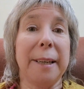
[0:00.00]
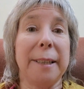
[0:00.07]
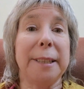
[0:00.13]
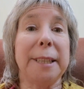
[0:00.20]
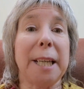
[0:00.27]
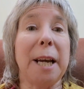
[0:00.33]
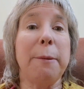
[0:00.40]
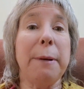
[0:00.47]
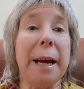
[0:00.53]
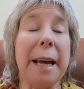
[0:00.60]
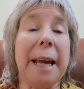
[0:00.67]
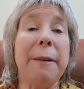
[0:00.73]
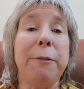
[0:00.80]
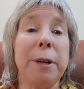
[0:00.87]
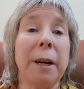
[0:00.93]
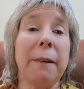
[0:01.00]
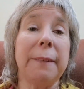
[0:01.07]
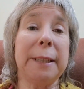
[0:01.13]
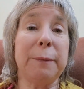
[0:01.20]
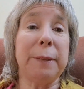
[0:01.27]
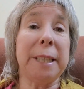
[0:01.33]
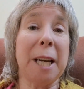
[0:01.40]
So if you like
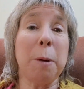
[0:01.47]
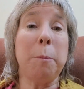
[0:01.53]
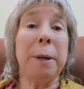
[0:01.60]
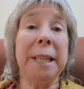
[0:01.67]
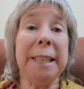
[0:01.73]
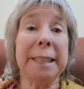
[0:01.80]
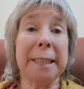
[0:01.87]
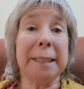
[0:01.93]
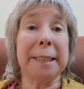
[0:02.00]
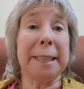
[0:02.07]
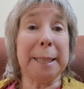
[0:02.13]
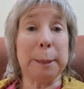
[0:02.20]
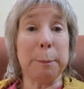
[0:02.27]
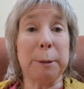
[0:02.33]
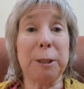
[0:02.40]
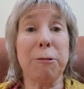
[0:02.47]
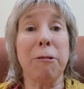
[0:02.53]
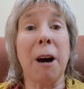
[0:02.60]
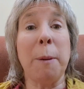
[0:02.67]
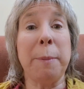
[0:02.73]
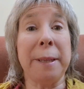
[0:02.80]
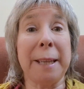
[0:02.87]
this video, please consider
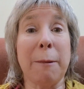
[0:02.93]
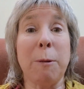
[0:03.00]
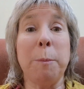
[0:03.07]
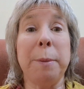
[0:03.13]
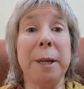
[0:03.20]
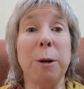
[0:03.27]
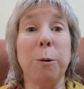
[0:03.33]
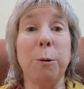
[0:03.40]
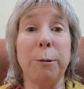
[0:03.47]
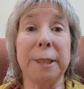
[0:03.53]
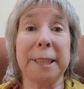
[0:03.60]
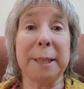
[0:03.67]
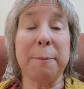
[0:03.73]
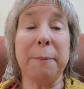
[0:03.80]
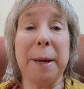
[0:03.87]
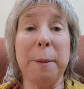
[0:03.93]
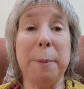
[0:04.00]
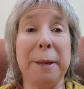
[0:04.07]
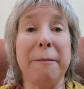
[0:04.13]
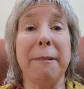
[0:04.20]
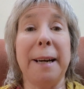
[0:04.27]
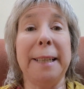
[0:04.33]
subscribing. That would be awesome. It'd
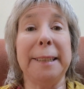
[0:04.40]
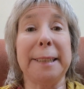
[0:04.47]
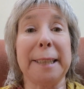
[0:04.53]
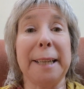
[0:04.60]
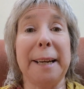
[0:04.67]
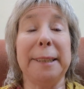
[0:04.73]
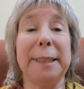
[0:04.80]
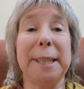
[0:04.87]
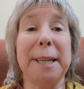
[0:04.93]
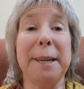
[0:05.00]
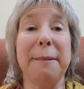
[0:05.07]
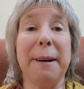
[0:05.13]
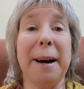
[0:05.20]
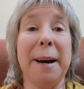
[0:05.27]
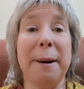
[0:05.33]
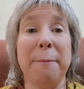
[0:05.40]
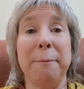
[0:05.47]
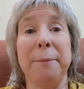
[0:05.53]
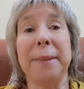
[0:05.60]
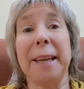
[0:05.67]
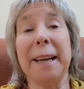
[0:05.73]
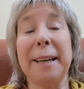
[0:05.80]
be great to
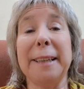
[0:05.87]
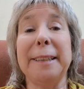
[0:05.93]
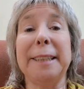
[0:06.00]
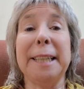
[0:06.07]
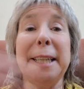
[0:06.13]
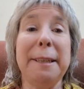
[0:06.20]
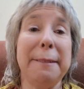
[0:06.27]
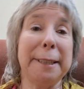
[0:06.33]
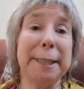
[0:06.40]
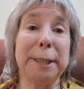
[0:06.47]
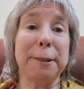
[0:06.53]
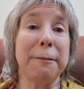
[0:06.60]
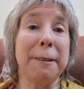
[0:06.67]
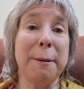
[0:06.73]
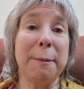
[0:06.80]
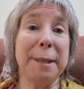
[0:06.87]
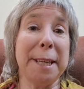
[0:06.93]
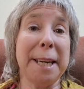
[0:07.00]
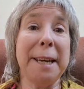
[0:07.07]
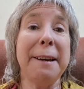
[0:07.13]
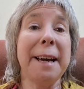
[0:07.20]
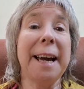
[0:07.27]
continue this story with
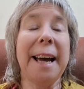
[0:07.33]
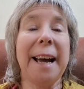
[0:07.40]
you.